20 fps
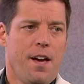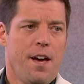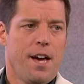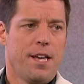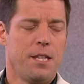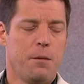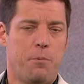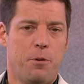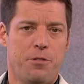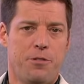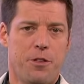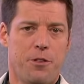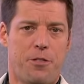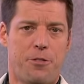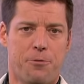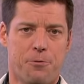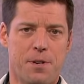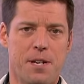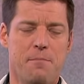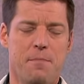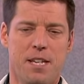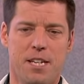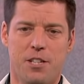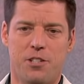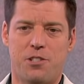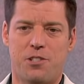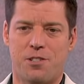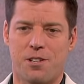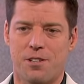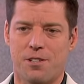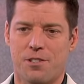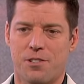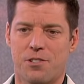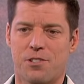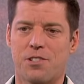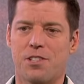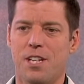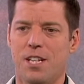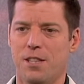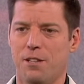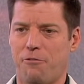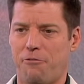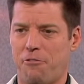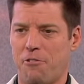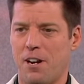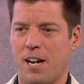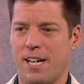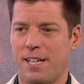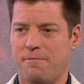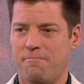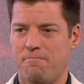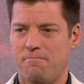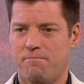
And they put the three ministers in the front.